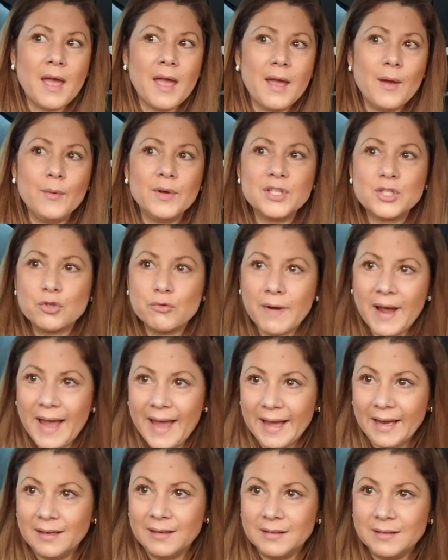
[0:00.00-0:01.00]
it was
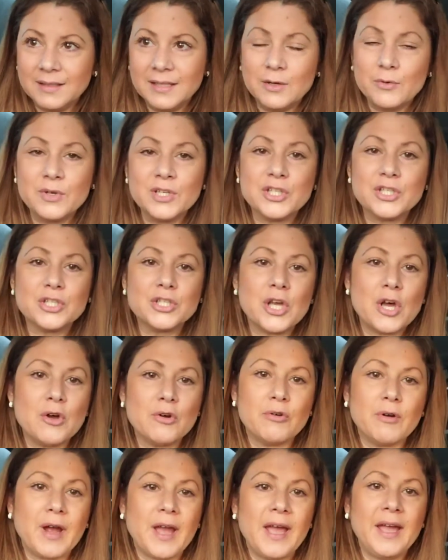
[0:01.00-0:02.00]
great. It was so
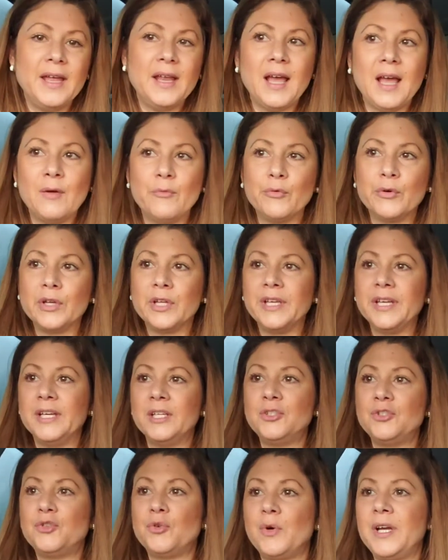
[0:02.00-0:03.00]
great. I really
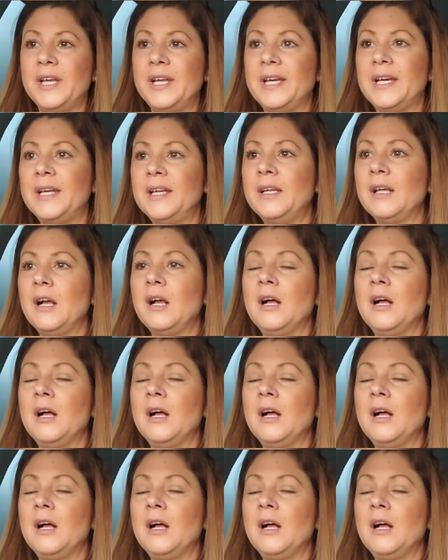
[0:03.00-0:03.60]
enjoyed it.